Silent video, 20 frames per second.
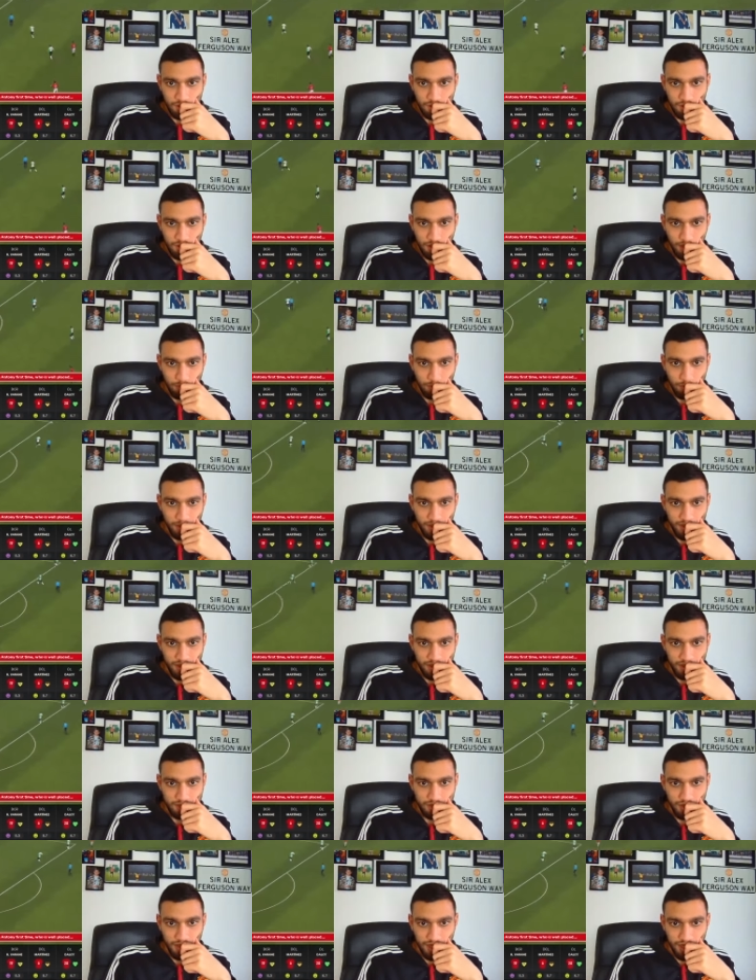Amrabat
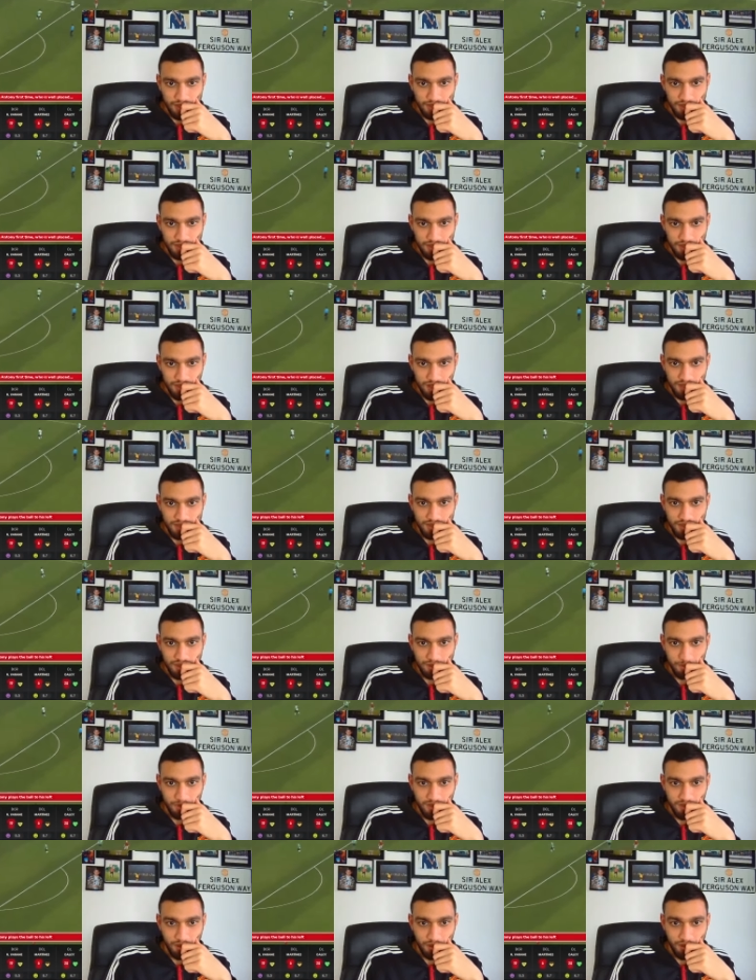gives it to Antony. Antony's
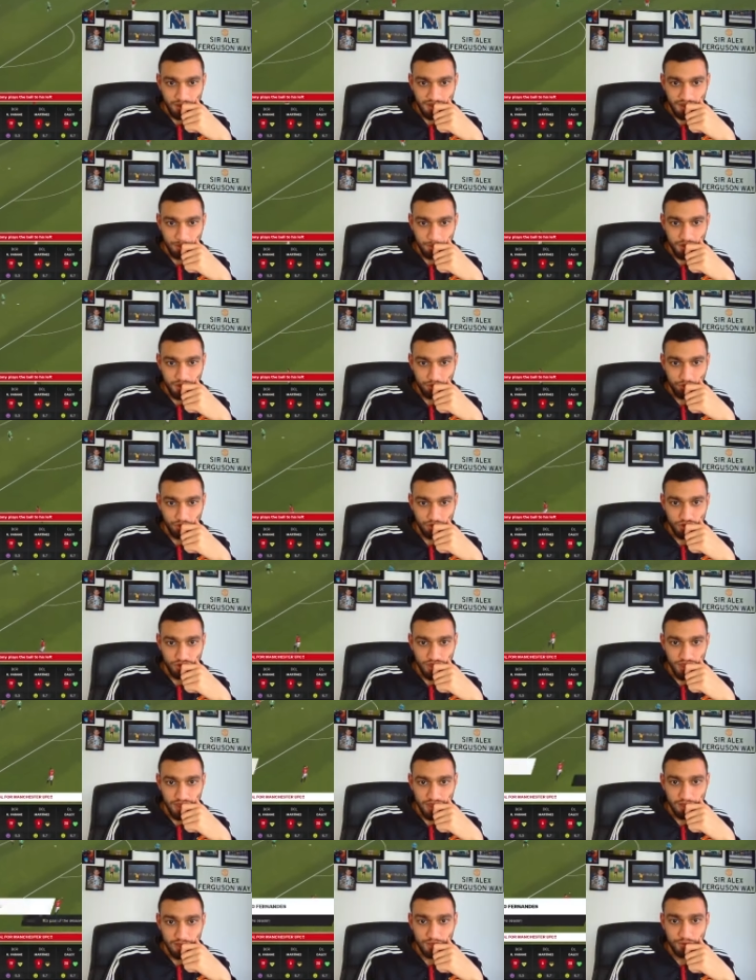making things happen. He crosses it
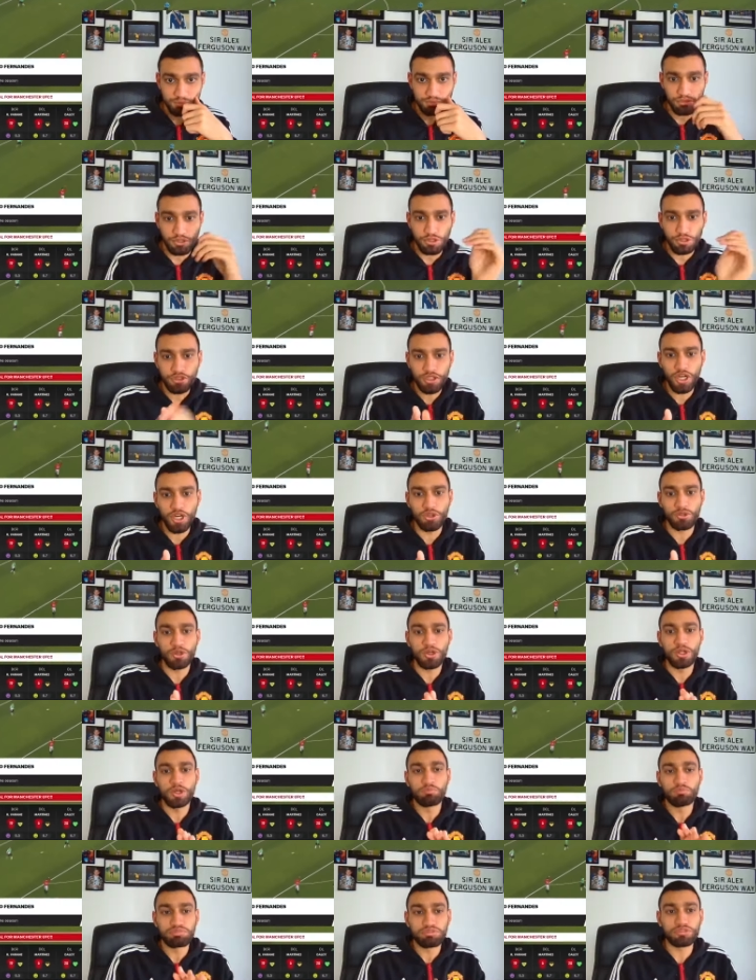in. It's Bruno.
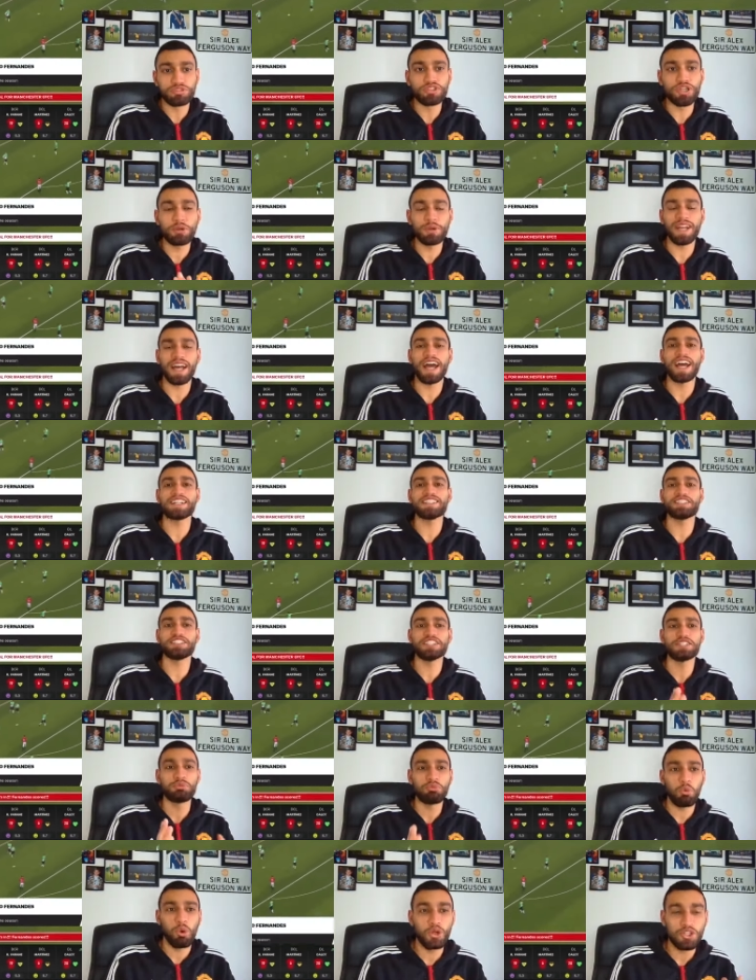Bruno and Antony
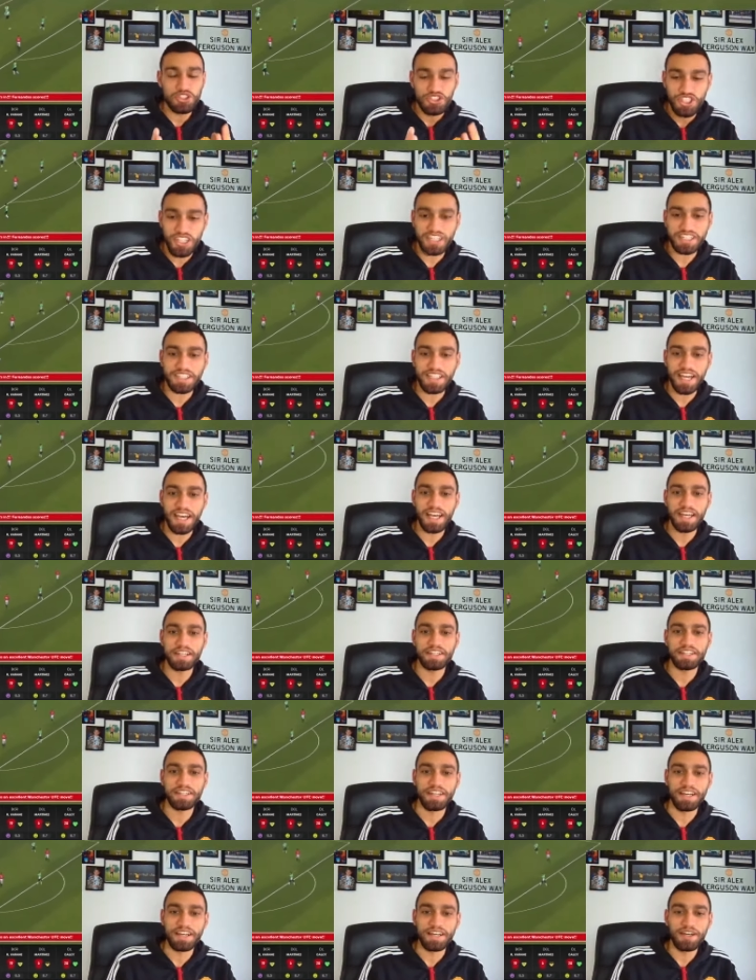once again.
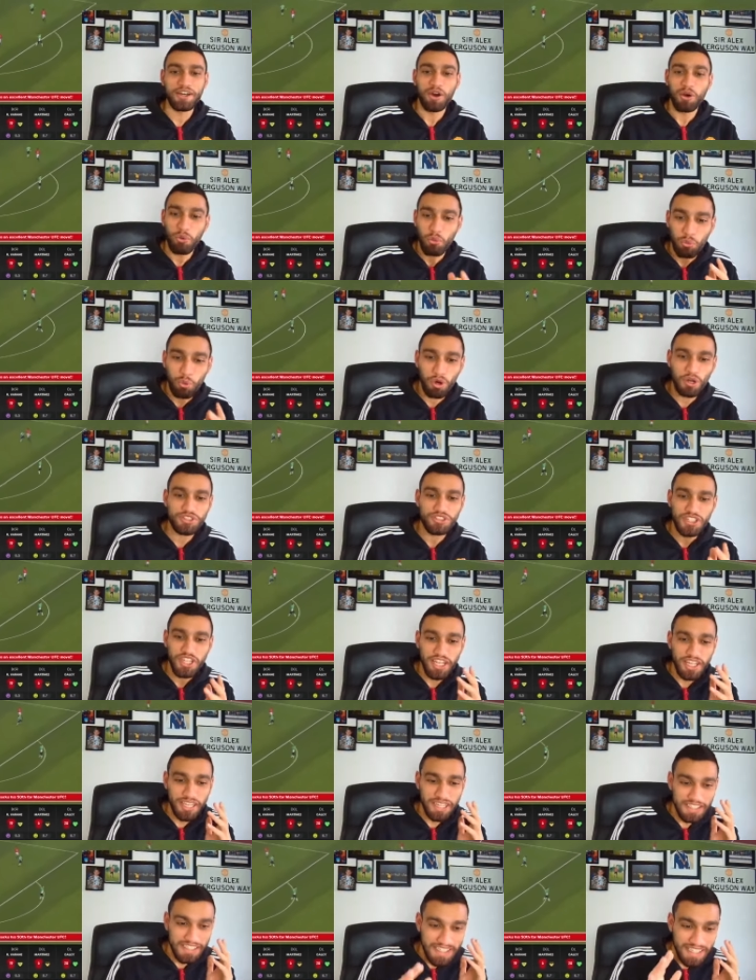What
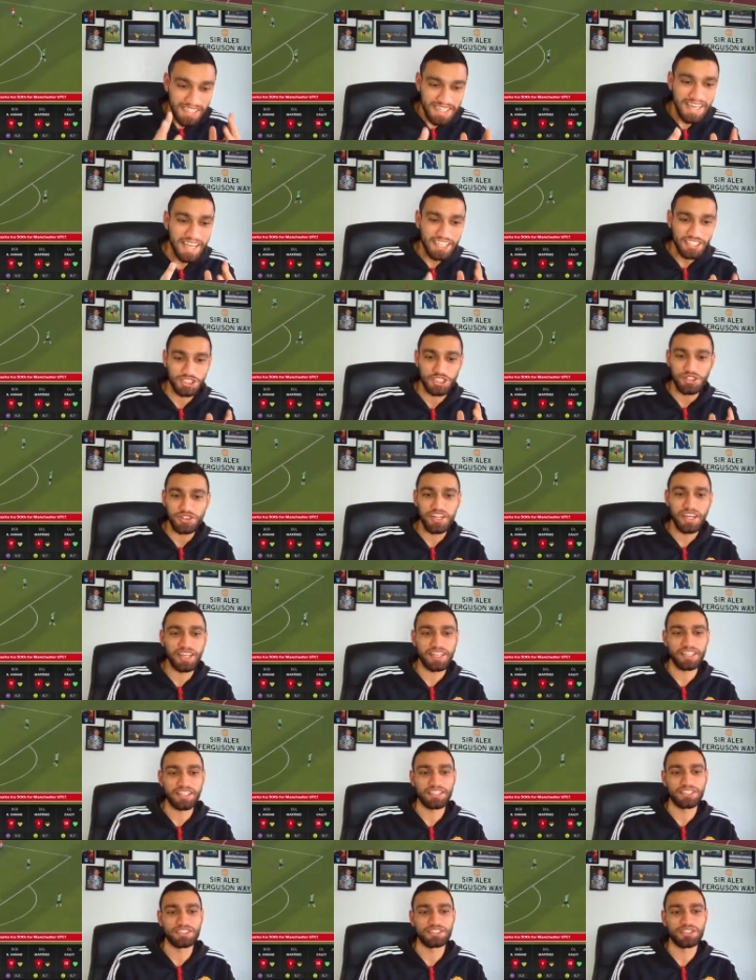a connection that
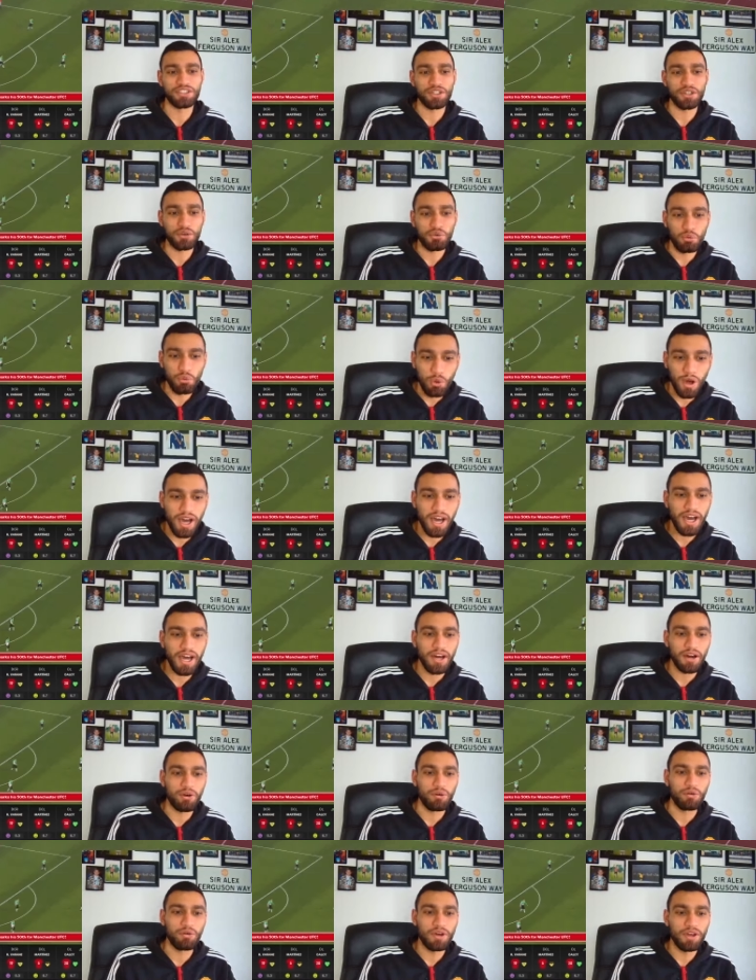is.
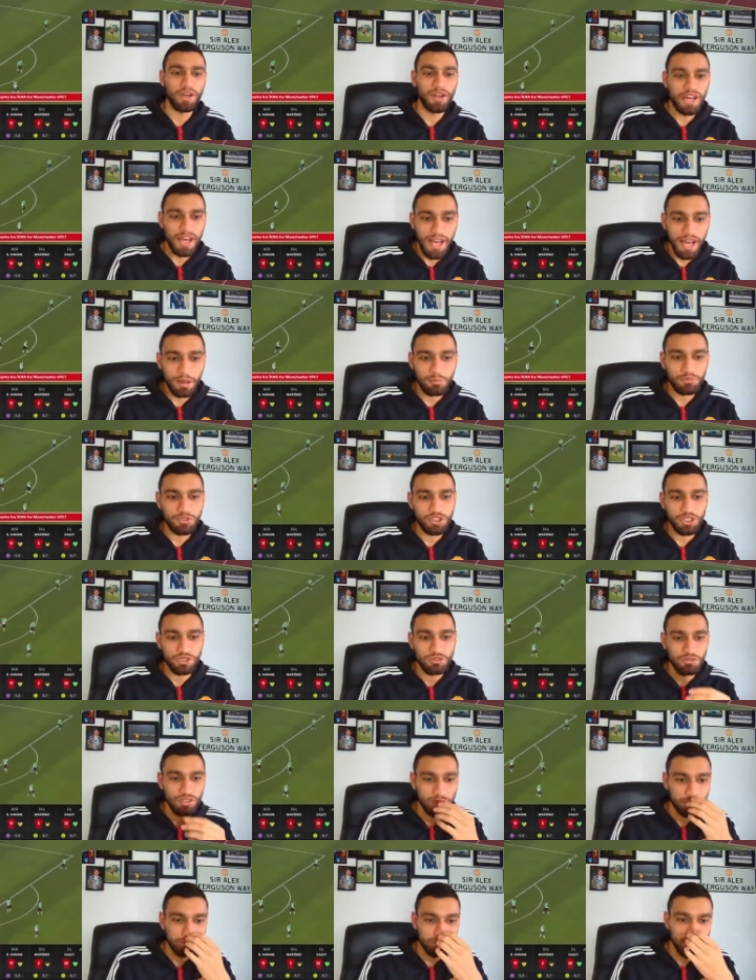Wow.
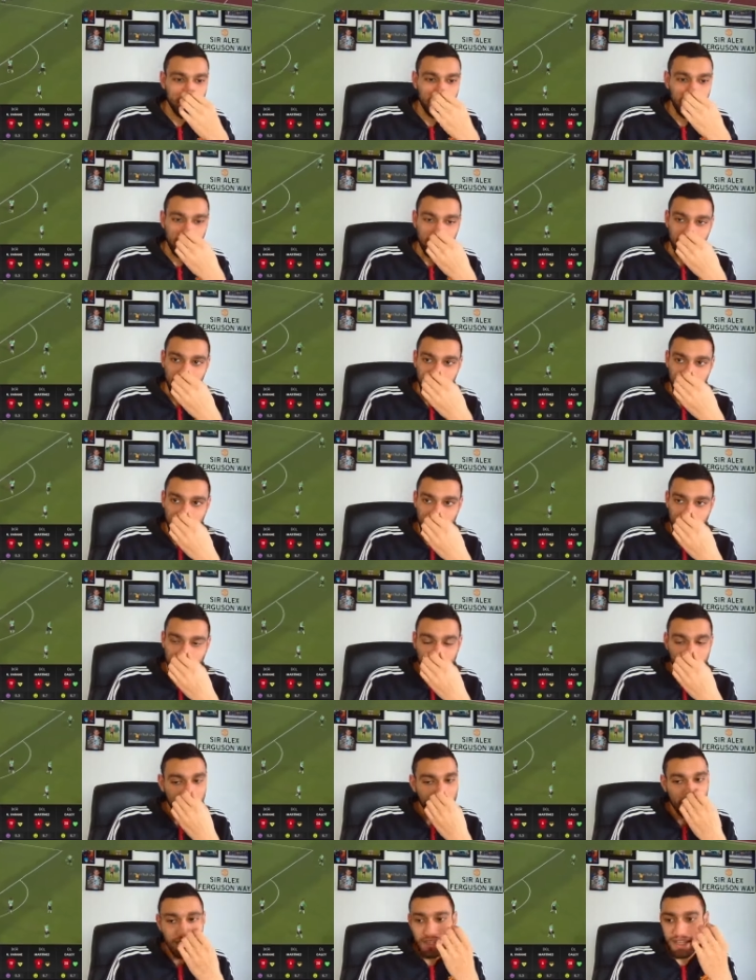Absolutely brilliant.
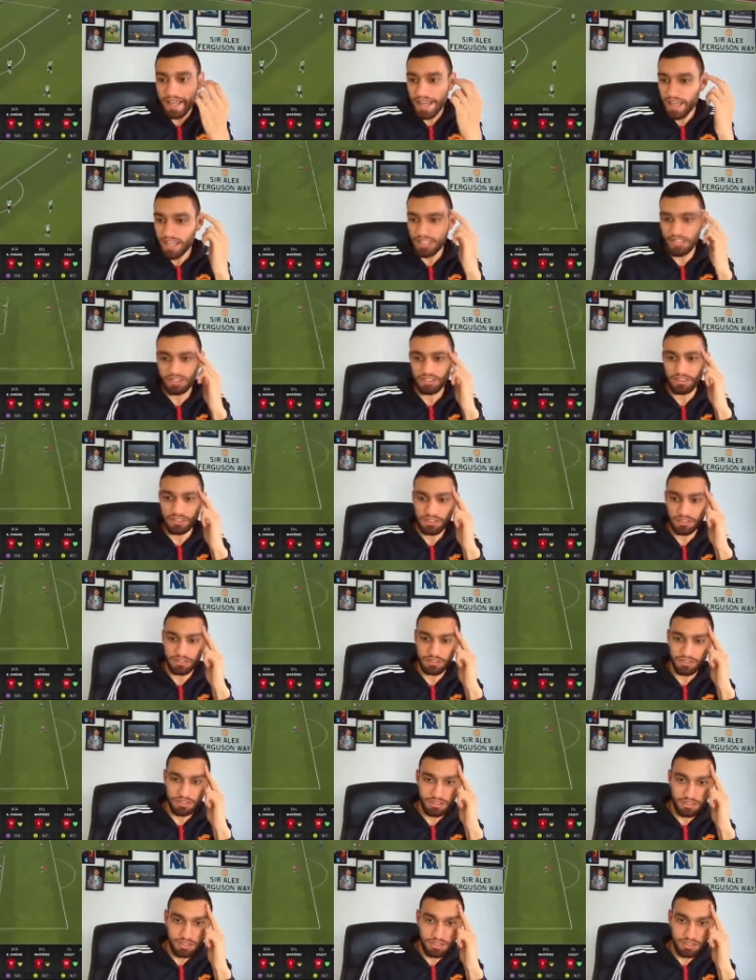Excellent.